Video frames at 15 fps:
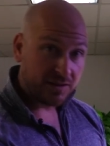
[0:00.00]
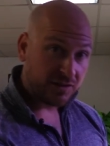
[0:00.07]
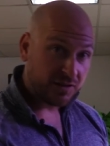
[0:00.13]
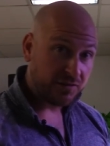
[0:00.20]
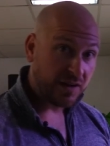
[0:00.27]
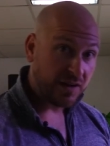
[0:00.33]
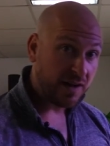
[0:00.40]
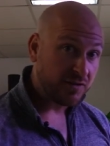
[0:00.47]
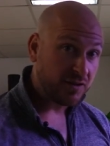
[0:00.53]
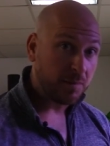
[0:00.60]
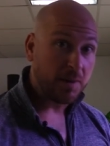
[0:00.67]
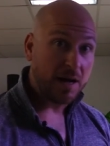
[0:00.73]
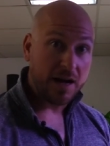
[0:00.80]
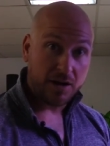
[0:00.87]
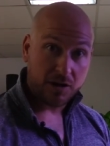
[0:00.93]
survives
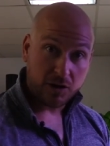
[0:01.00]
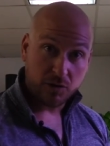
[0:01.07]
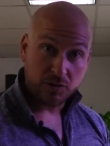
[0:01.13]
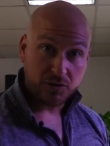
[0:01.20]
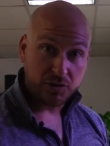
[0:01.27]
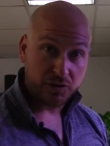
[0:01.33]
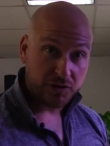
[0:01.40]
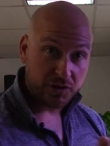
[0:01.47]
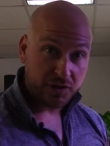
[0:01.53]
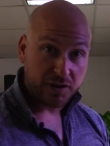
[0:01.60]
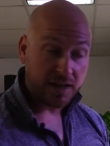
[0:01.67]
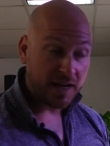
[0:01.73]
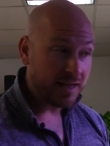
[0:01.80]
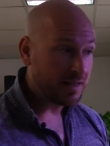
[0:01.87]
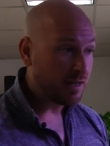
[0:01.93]
up higher, closer to the
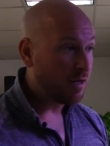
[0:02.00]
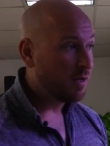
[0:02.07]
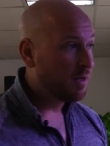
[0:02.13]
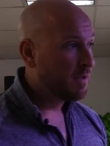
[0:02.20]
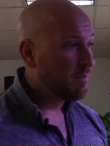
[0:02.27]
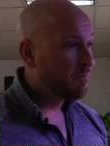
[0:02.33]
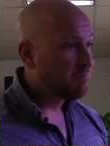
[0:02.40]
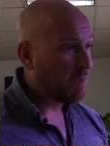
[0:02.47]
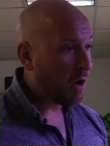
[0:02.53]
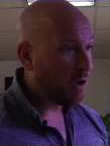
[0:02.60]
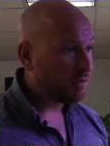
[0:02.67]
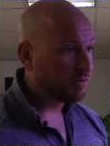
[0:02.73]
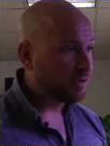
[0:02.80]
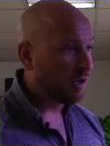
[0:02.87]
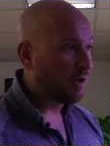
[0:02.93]
light.
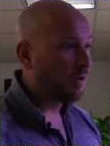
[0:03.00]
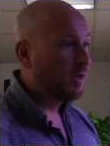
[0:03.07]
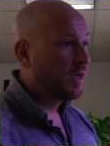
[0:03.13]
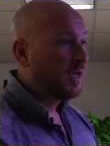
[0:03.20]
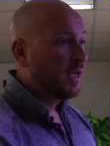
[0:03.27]
Also,